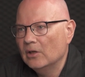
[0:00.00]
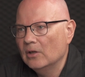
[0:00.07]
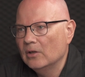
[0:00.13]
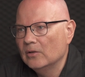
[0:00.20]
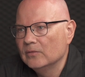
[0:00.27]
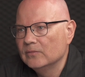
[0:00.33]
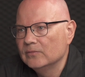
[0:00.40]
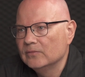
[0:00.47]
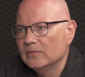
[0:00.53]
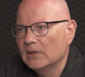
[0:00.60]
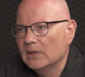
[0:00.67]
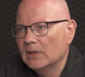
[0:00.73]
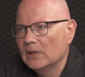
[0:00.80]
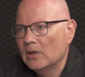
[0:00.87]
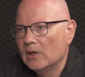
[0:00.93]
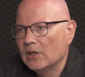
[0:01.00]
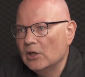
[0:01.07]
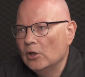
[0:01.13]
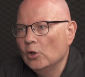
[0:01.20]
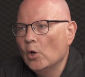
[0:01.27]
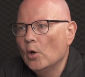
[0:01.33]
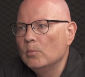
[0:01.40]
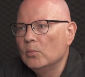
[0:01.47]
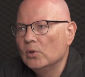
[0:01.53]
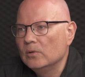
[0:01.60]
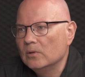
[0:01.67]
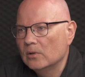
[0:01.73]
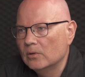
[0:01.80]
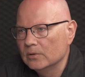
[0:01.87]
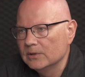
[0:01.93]
of
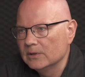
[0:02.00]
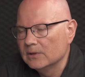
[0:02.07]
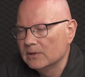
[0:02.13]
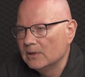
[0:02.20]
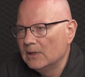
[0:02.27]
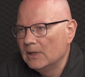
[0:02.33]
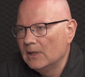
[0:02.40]
global order.